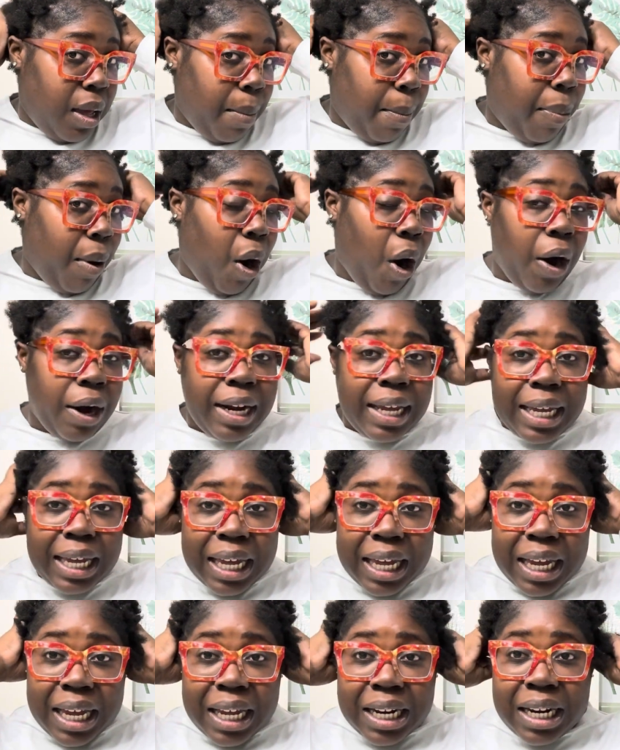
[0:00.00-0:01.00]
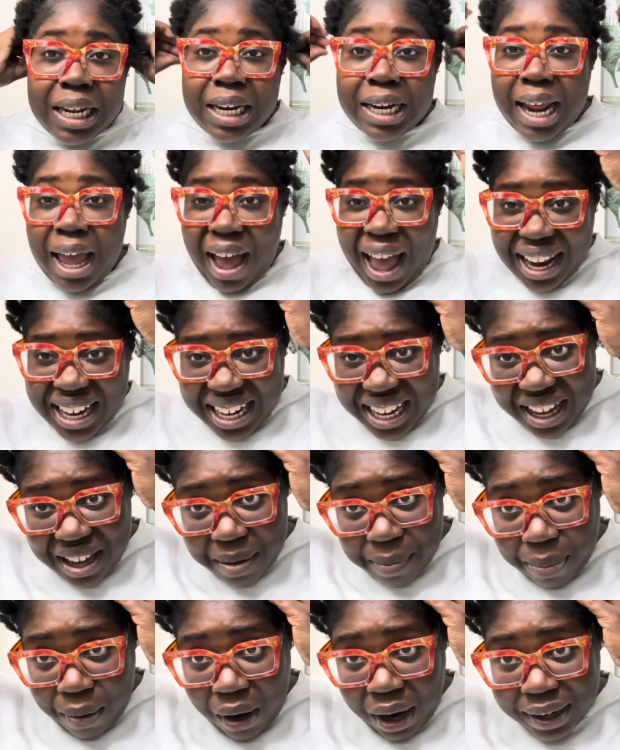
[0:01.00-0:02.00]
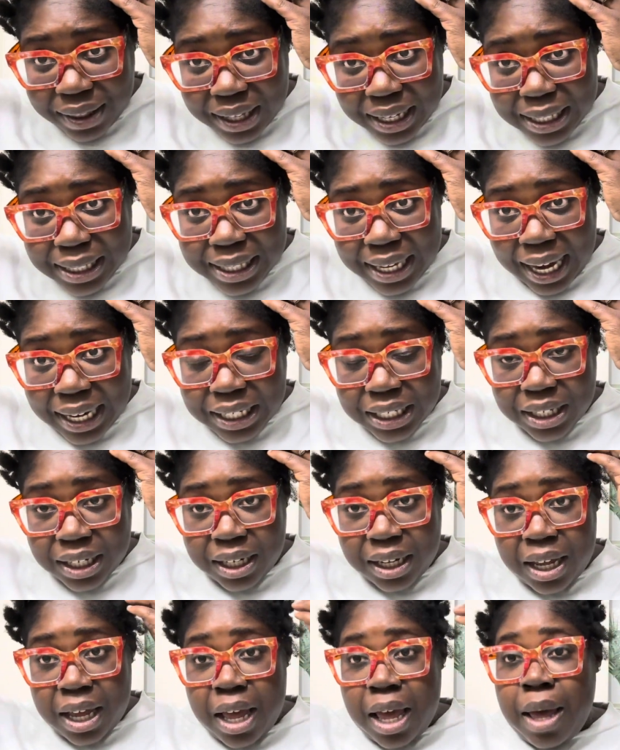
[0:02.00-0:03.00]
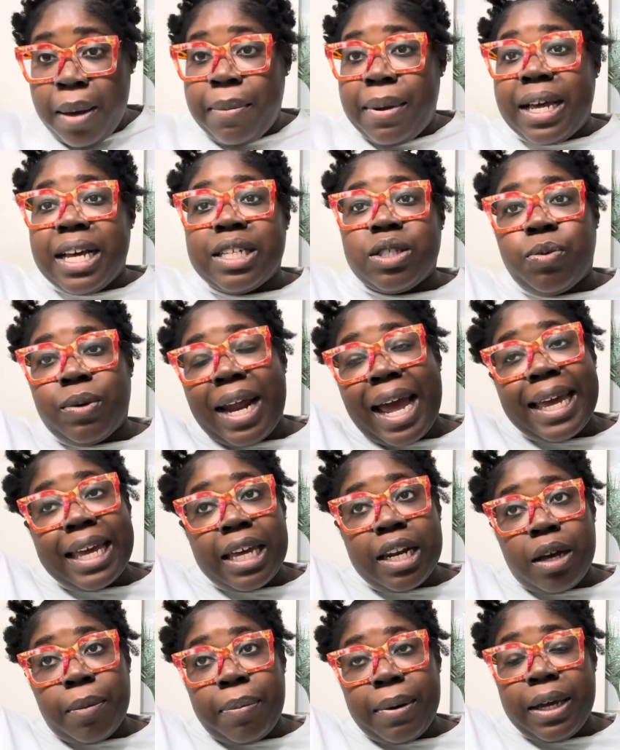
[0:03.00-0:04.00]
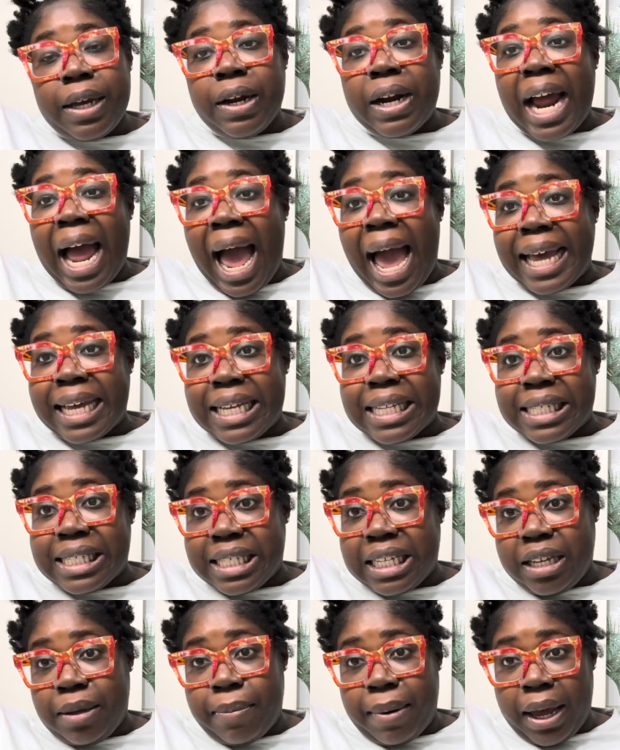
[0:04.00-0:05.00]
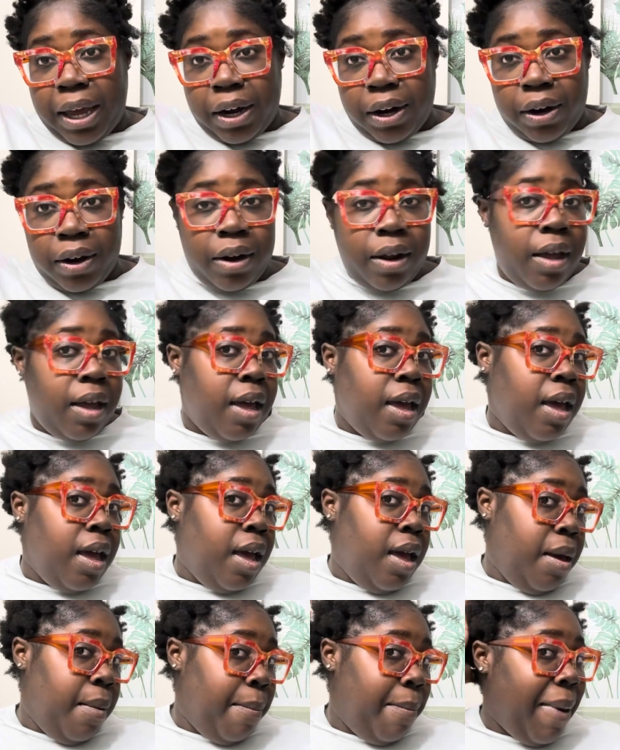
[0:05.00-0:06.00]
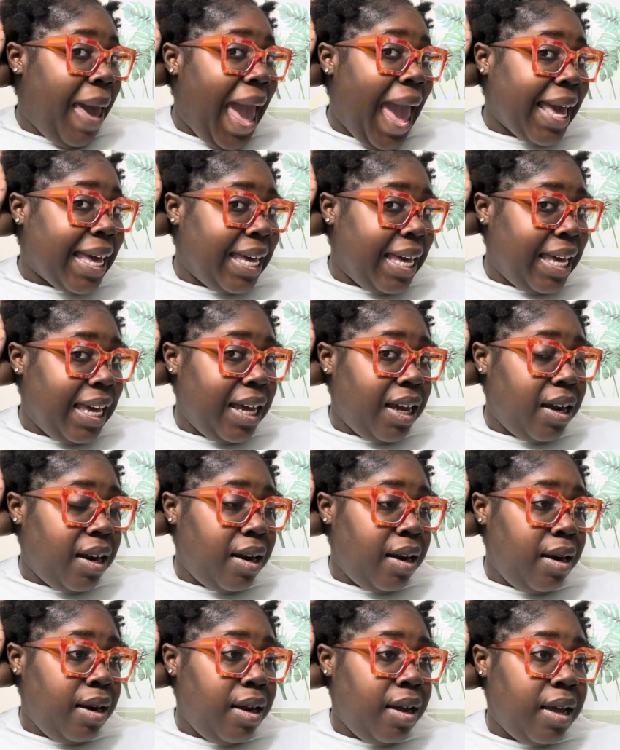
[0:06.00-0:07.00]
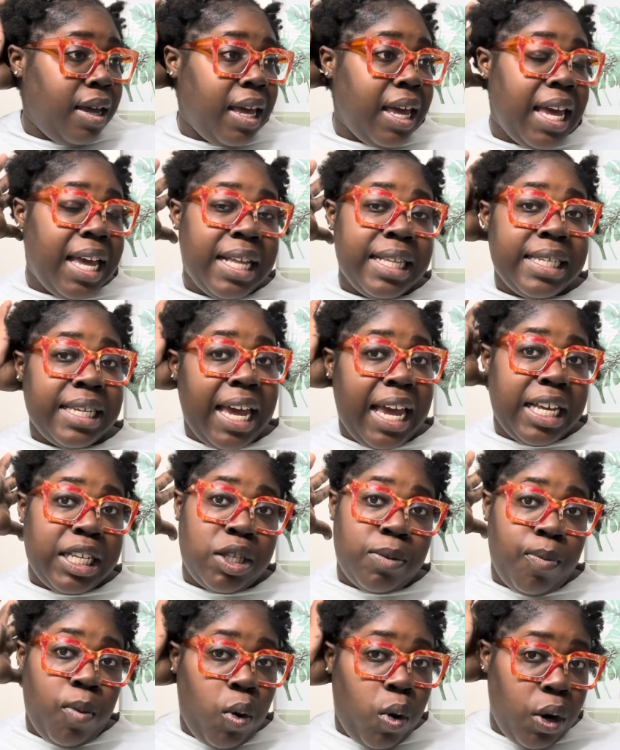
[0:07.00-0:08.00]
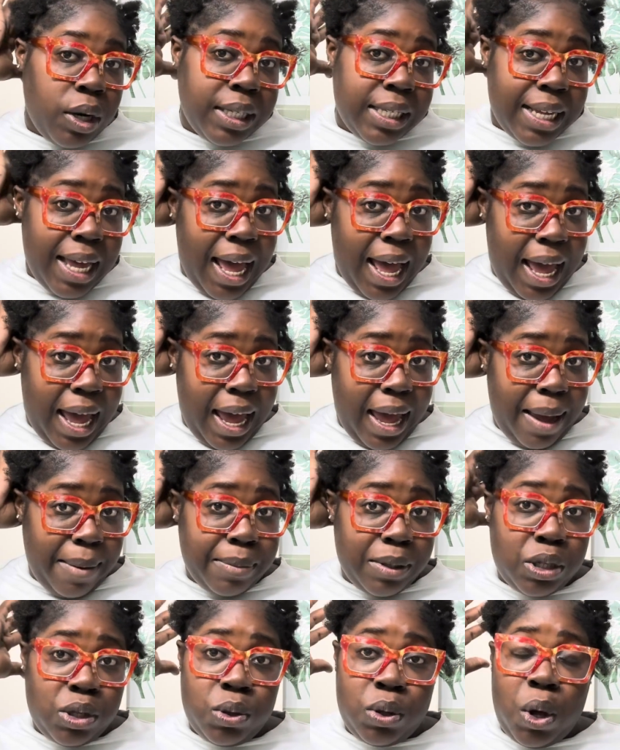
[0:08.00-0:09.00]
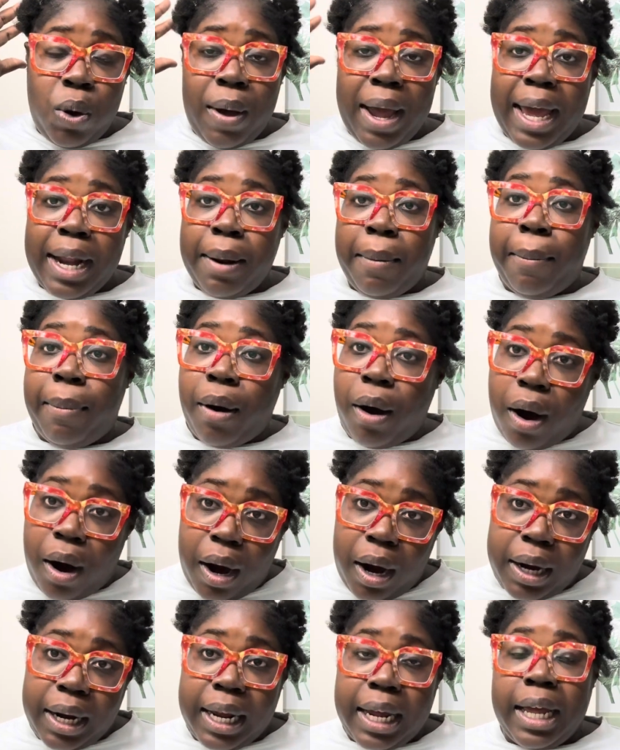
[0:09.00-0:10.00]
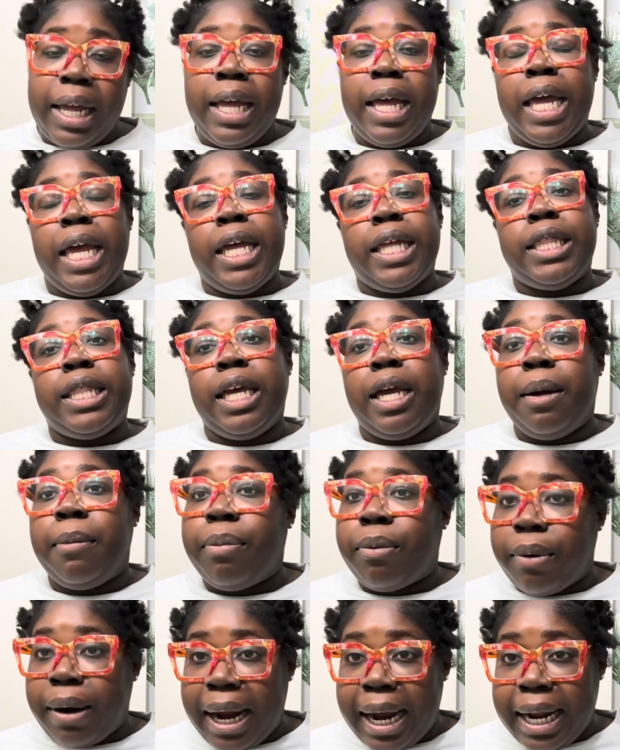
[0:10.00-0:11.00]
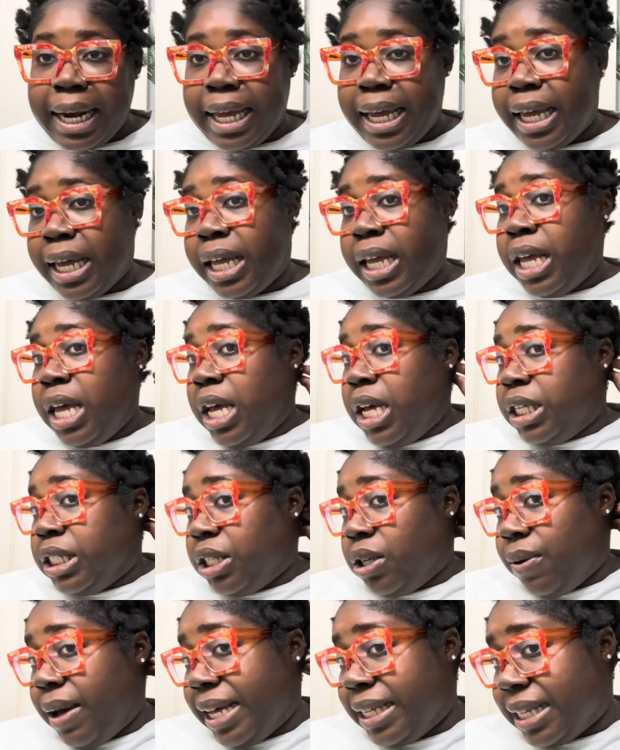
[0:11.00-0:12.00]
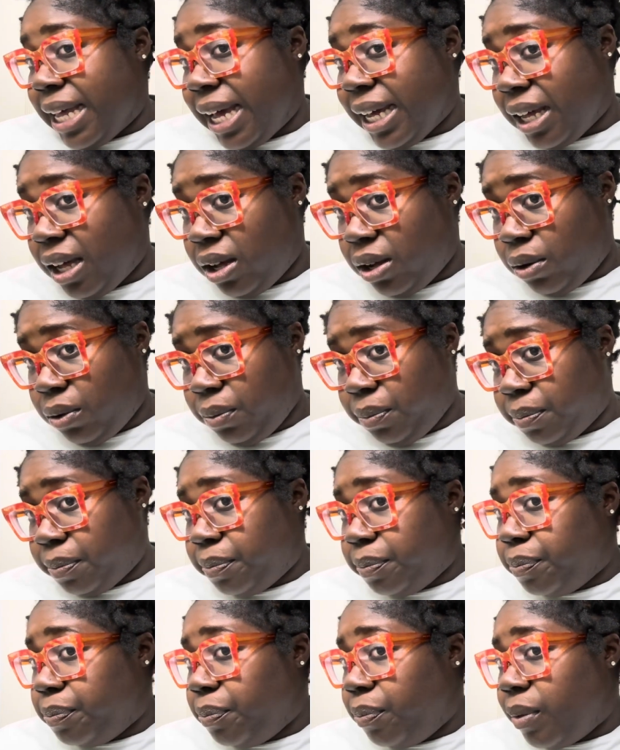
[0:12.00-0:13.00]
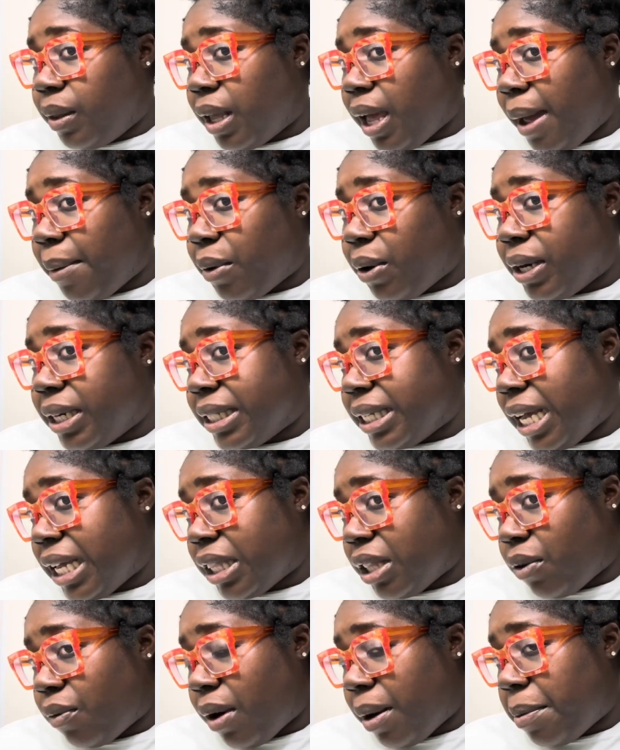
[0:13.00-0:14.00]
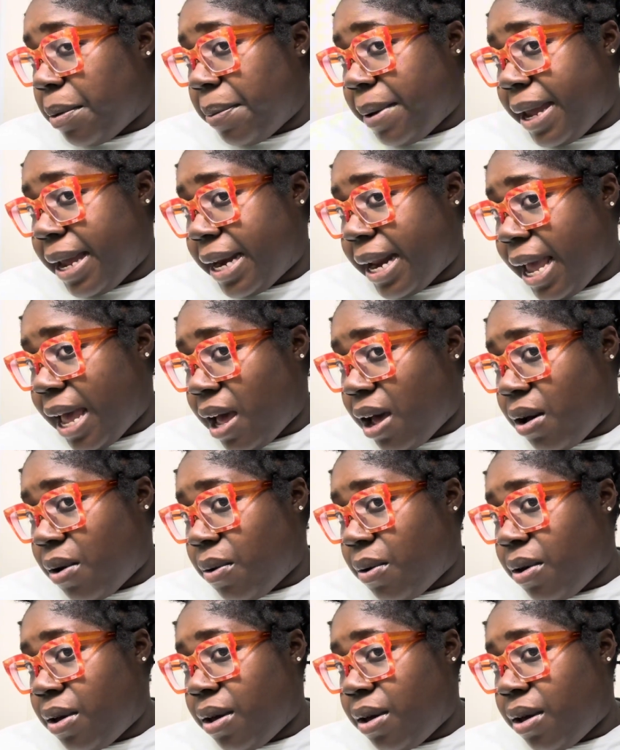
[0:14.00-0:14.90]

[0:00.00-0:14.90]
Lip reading: parting in. Now I didn't part this section because when I get up here I can see better. Back here it takes more time to go ahead and part it, then braid it. So as I go, I'm going to take the rubber band out,